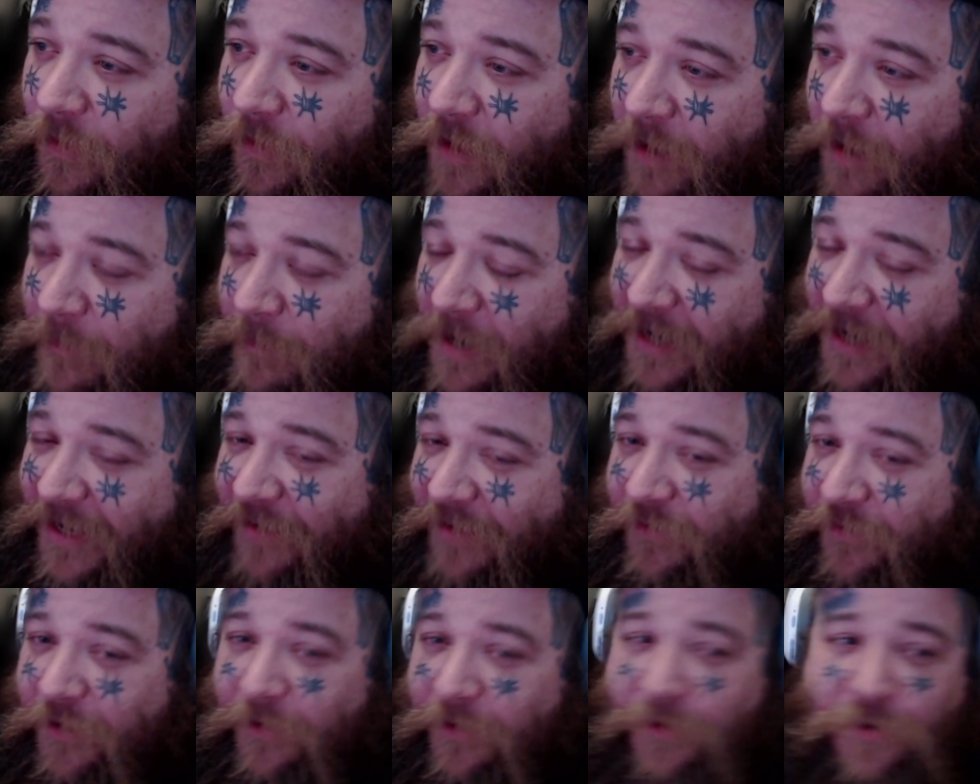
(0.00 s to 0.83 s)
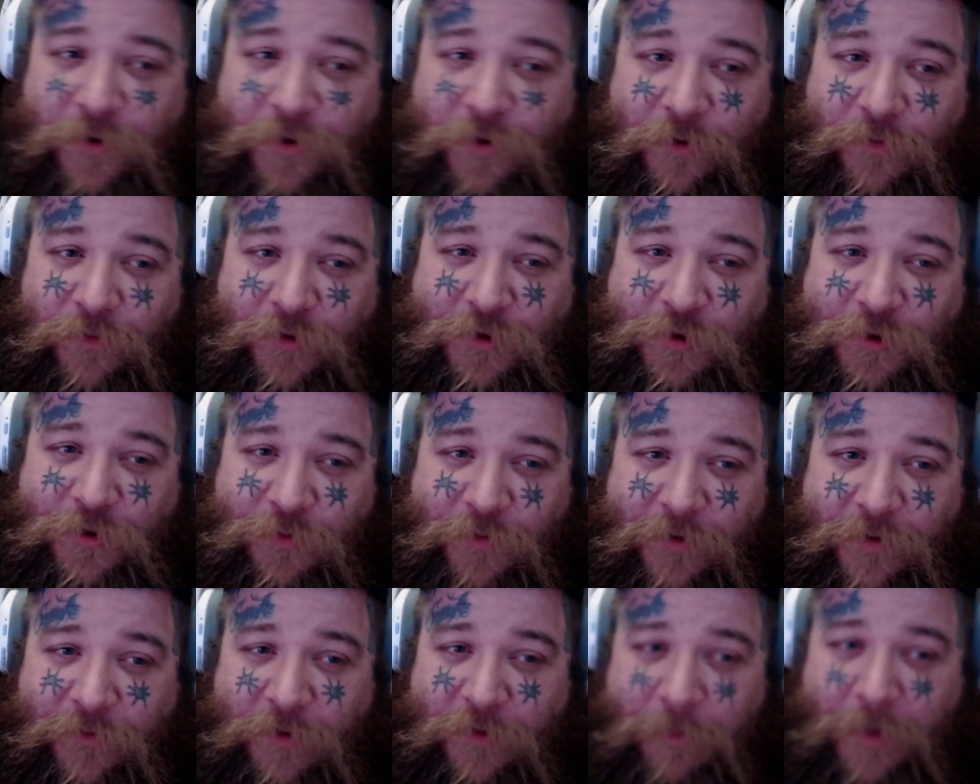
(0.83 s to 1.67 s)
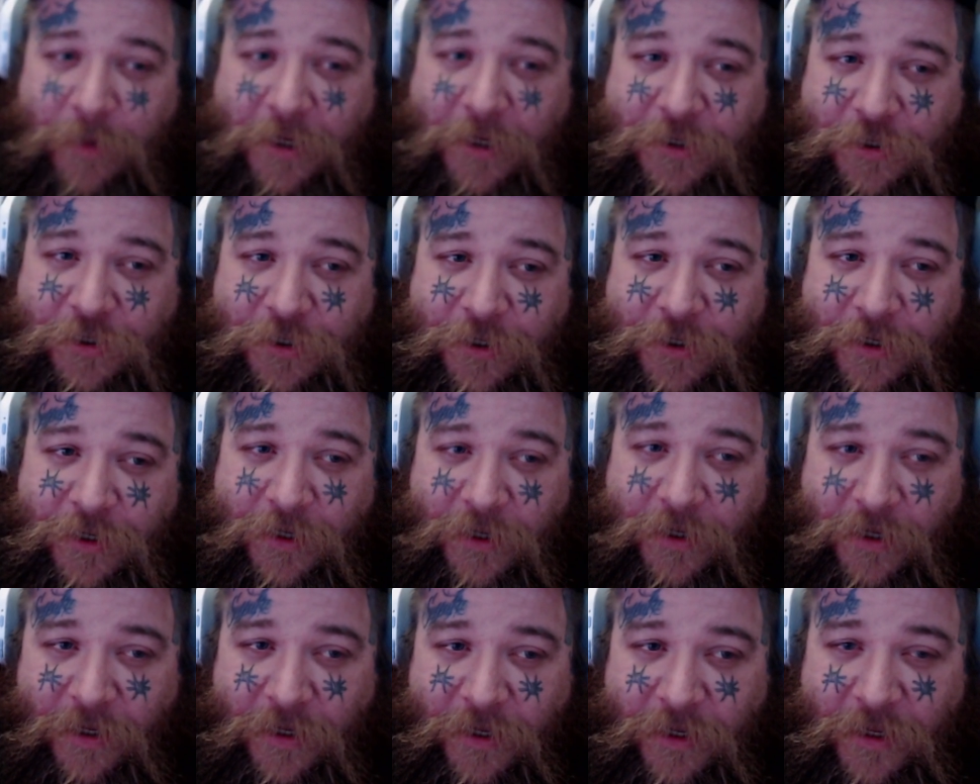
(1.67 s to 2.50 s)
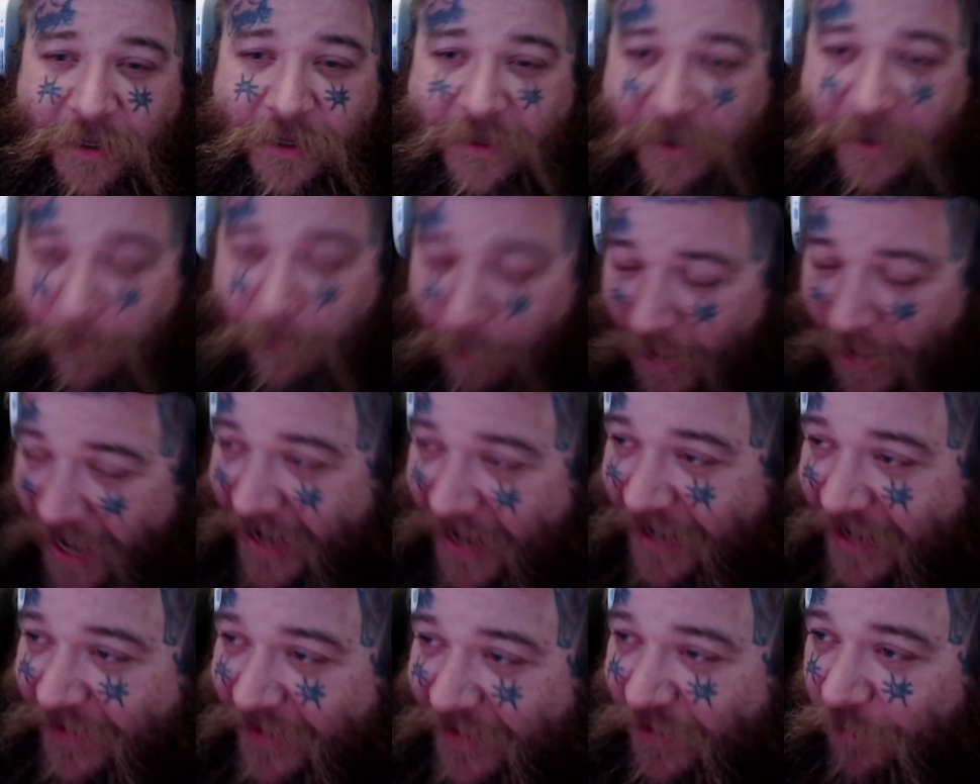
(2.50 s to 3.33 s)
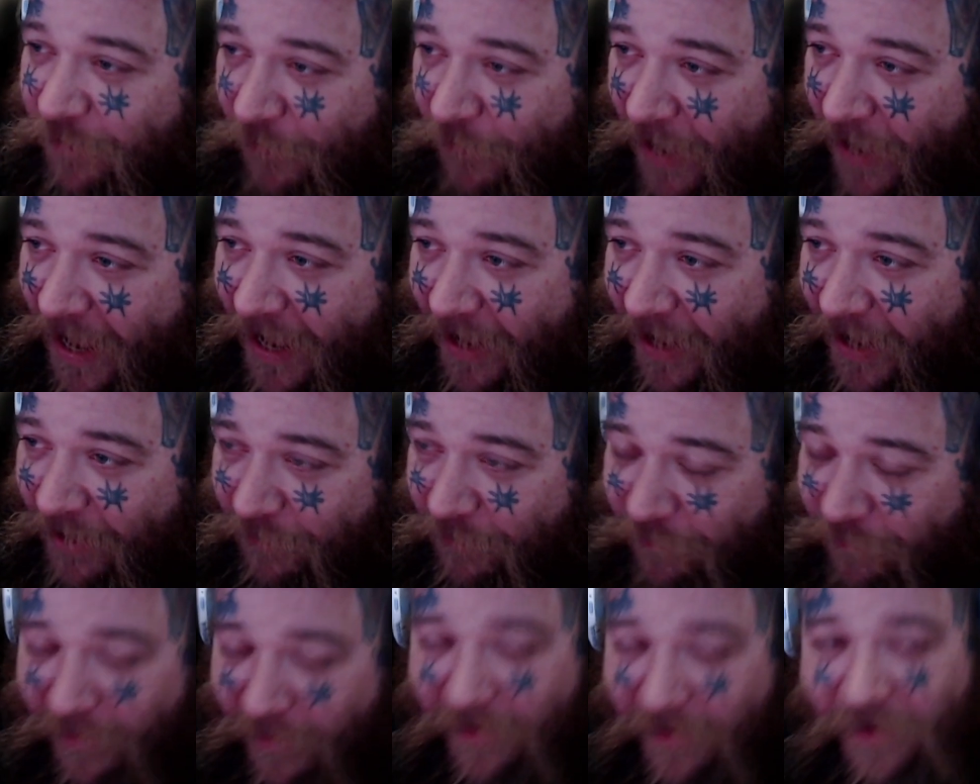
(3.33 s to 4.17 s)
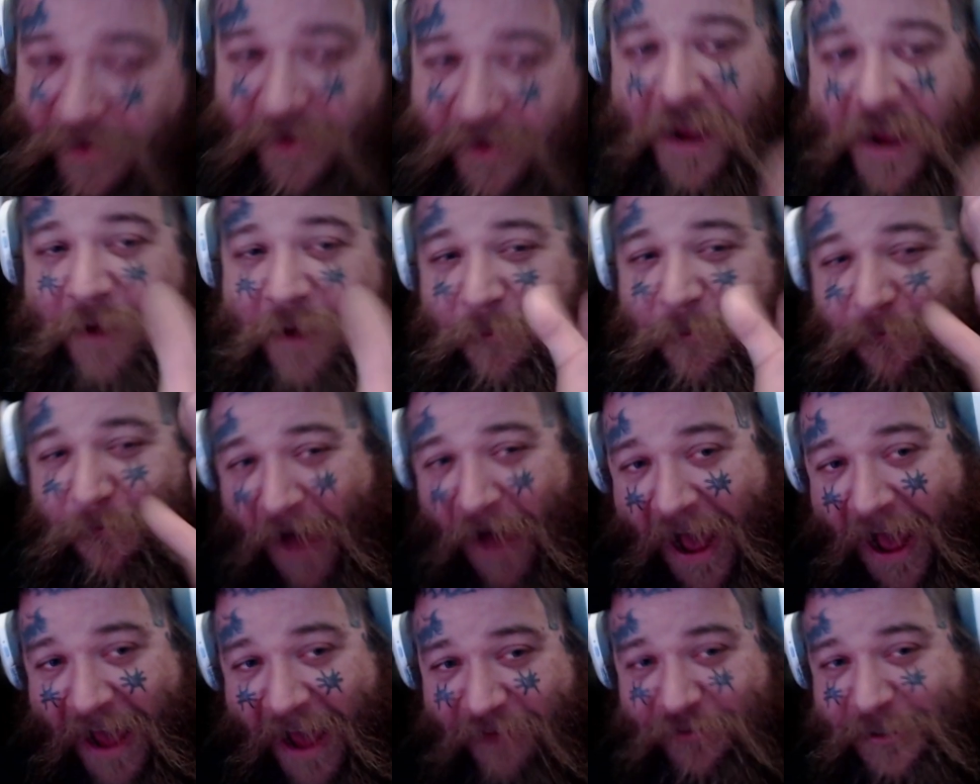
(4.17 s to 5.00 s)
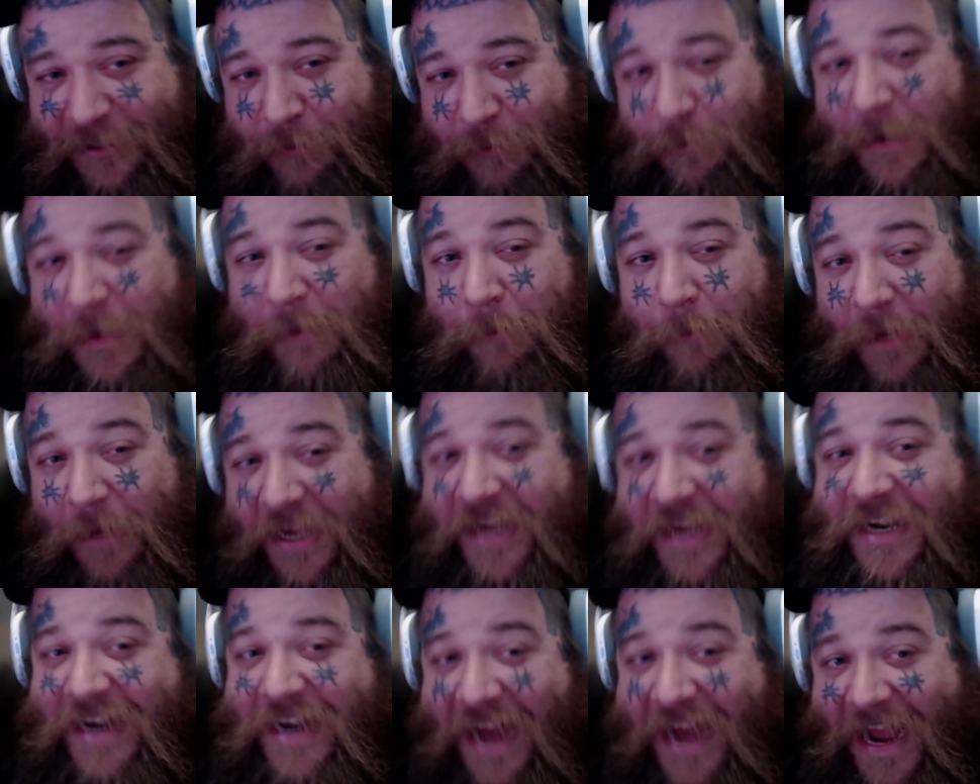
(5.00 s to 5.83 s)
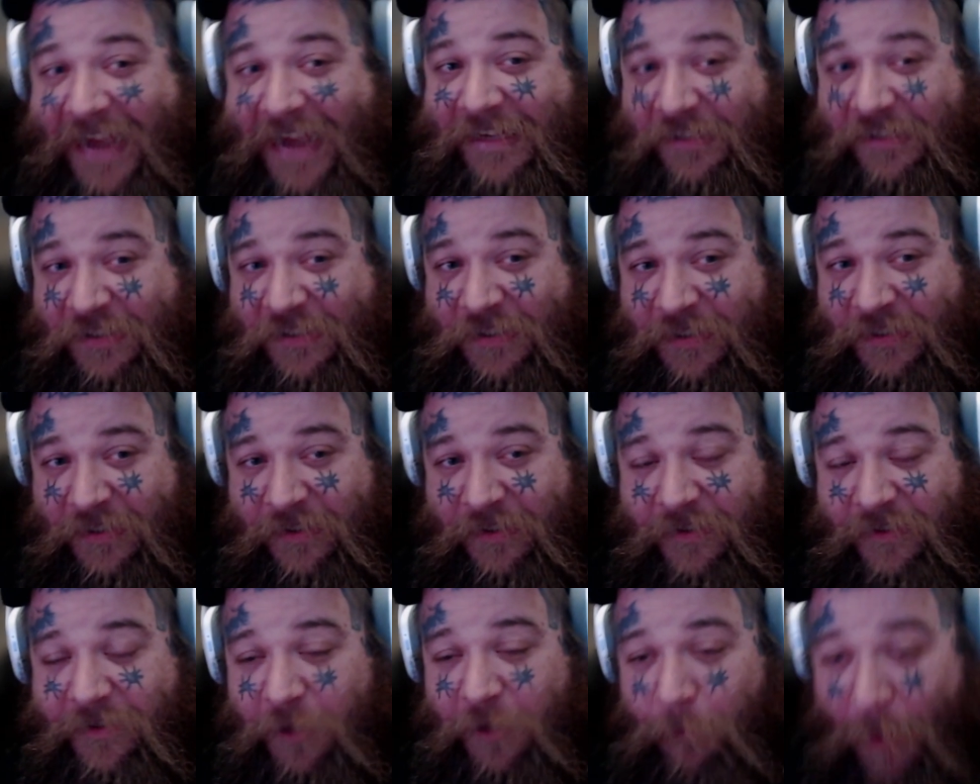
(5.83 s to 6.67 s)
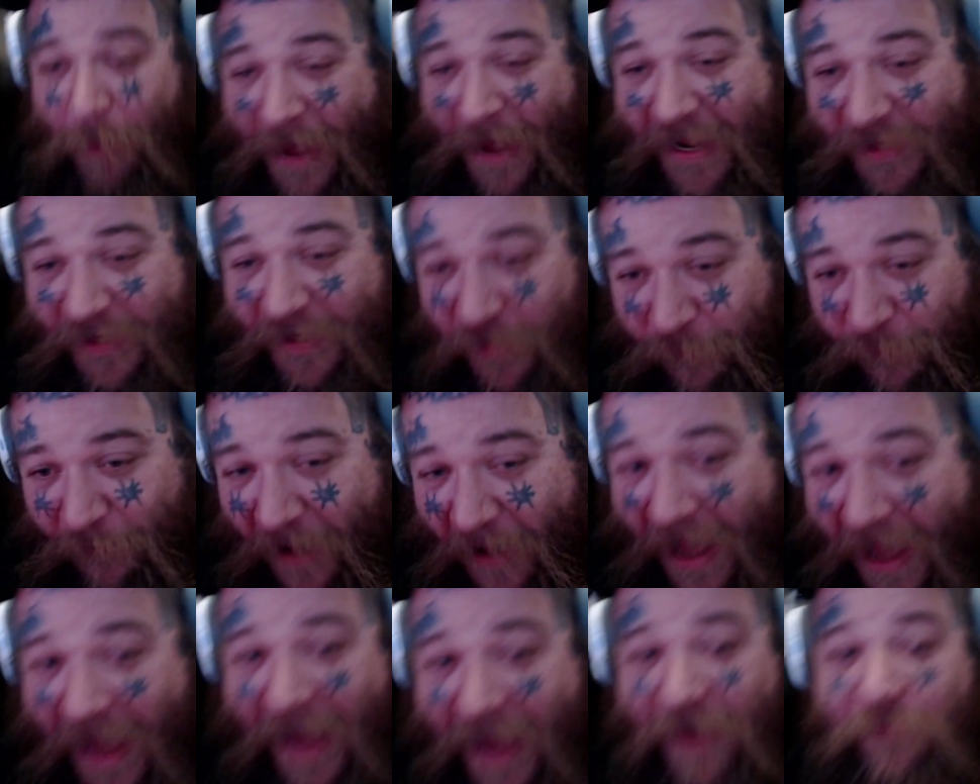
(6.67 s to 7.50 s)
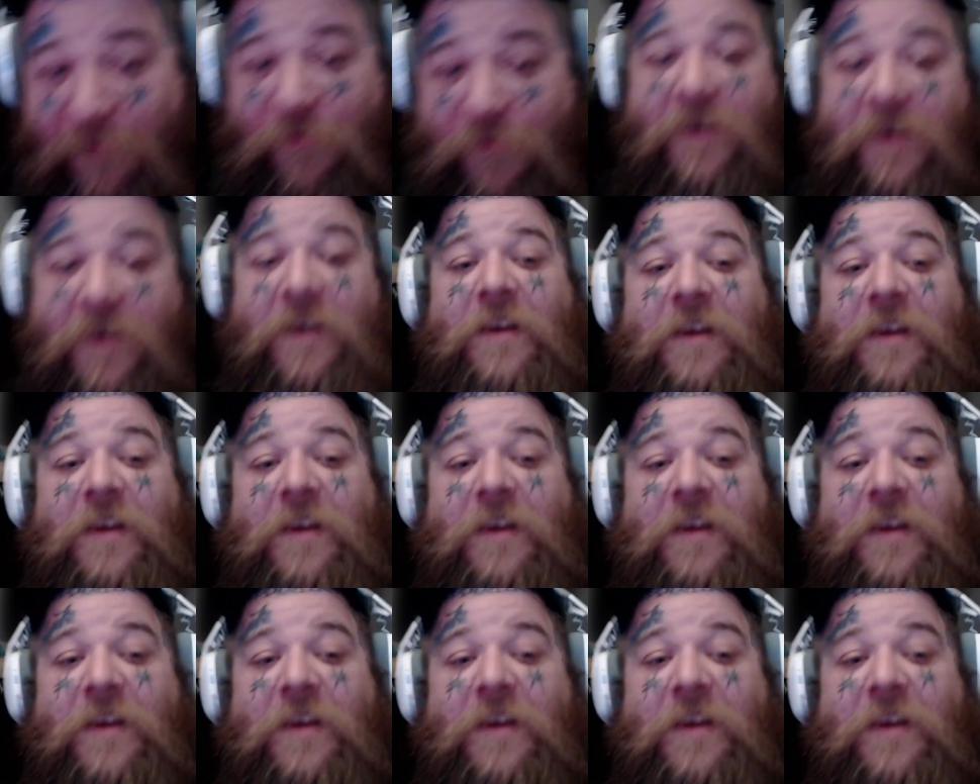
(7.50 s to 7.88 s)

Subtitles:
I'm not giving it to you for $2.50, bitch. You're paying the $5. And $5 is me being nice. You're paying the $5.